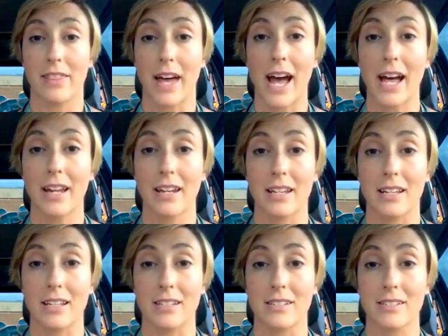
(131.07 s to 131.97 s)
that
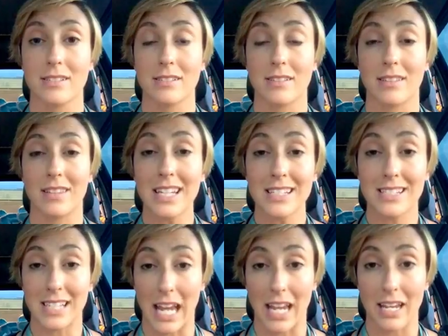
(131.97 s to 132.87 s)
is, these
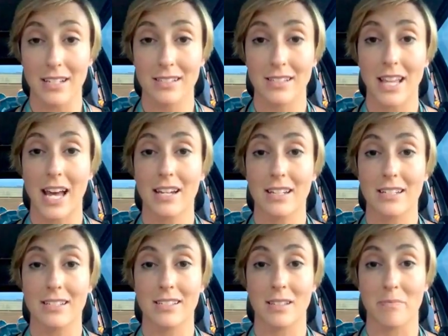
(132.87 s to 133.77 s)
days, that
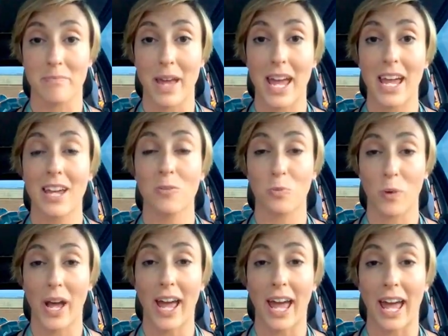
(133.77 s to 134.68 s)
is the main
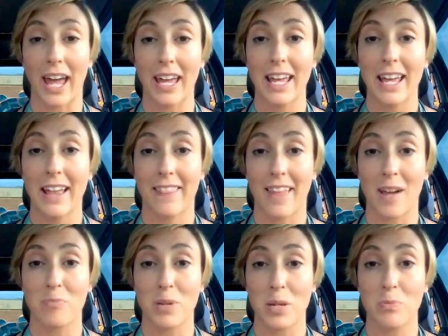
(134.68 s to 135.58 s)
way
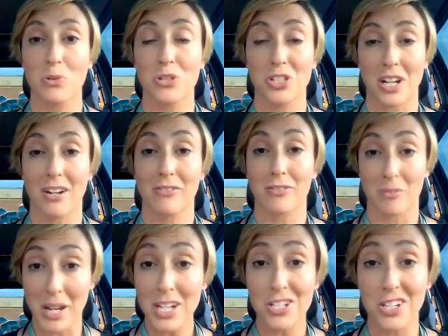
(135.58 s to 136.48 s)
that people share
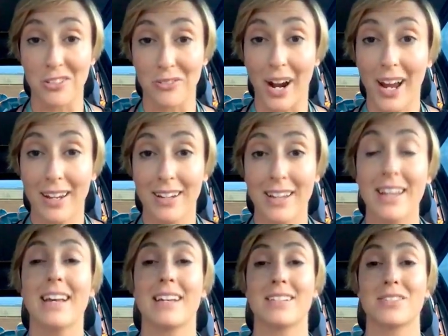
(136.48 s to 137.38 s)
information, right?
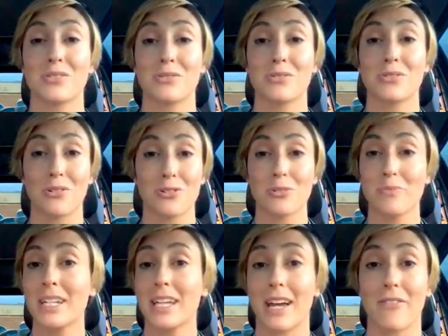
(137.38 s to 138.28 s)
Is through social
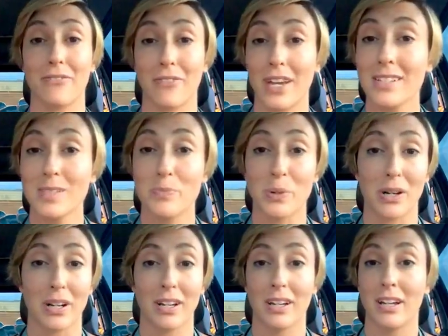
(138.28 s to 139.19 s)
media,
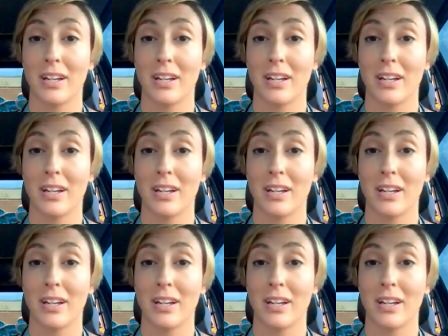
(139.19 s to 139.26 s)
Facebook,